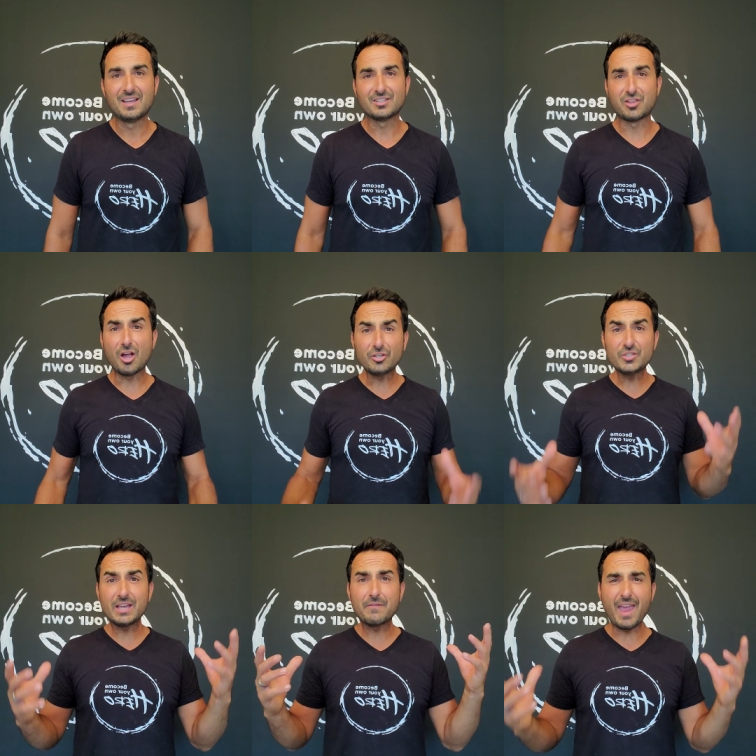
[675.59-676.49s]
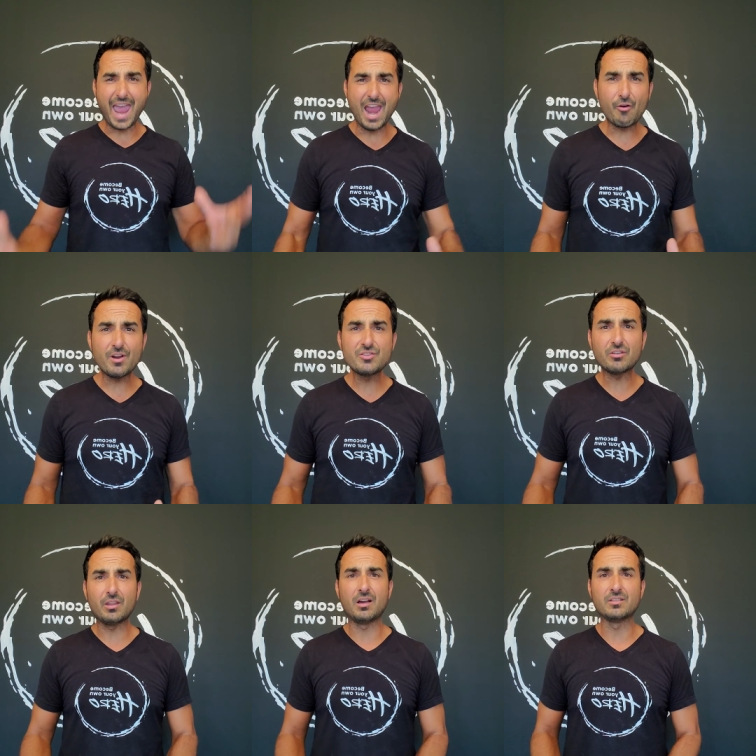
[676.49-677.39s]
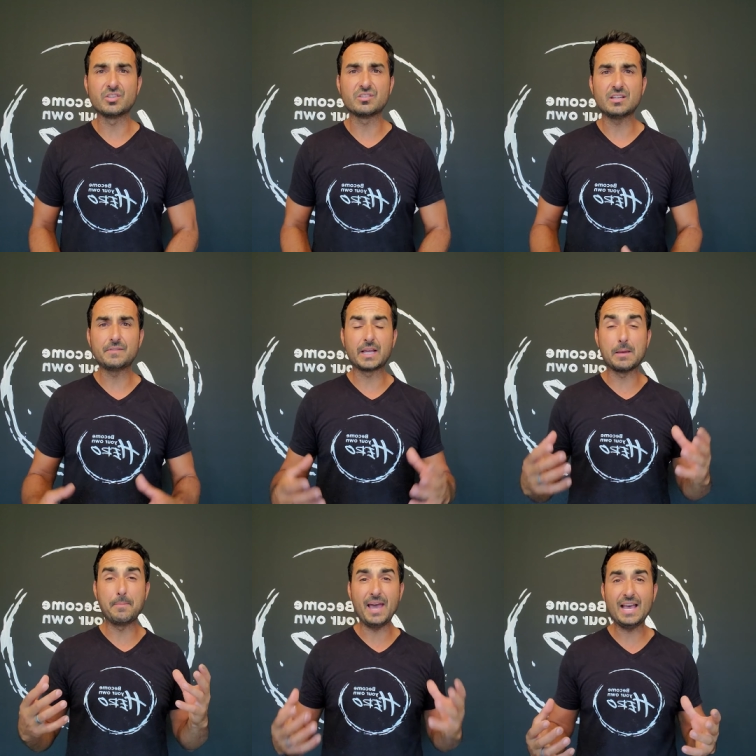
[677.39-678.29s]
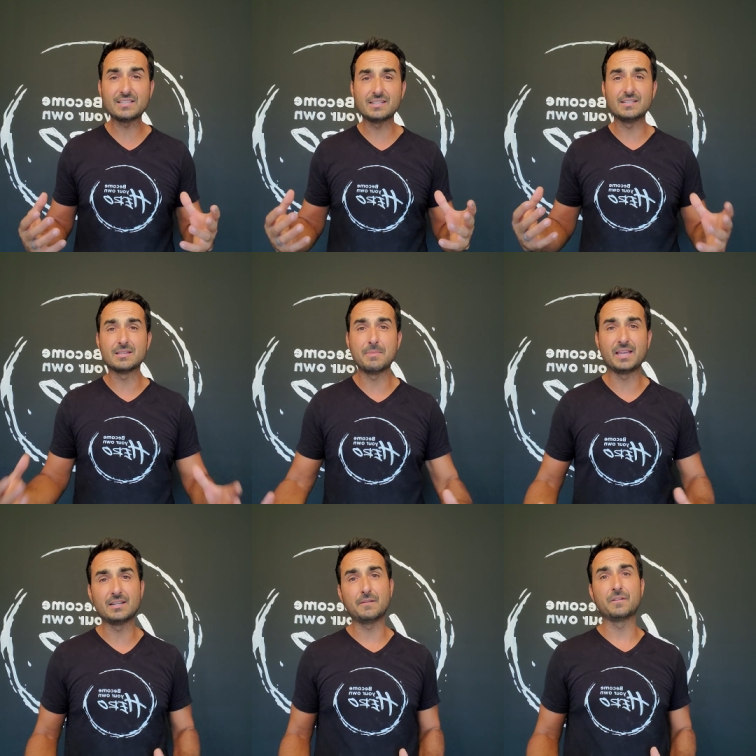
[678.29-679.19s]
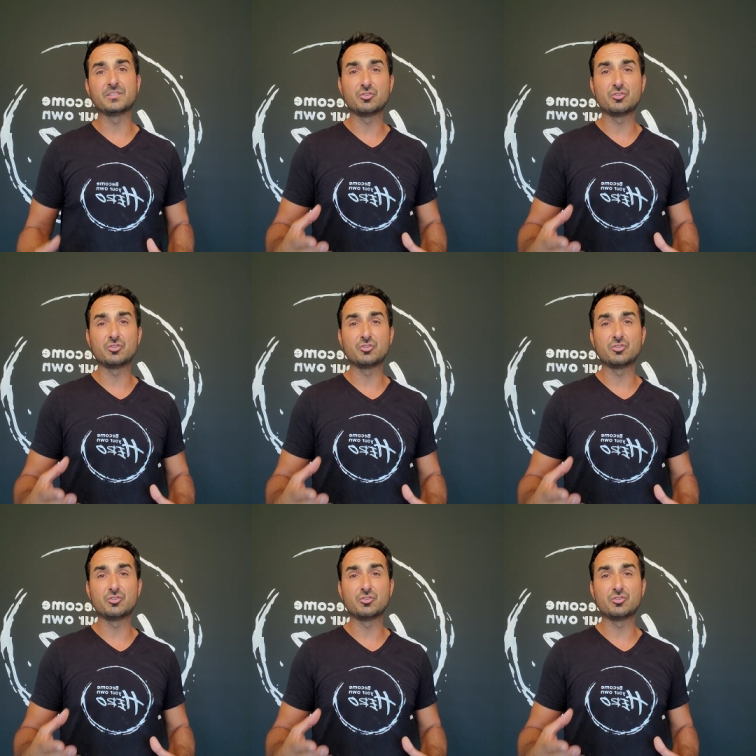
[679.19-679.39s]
As long as you have air in your lungs, you still have the capacity to make a difference.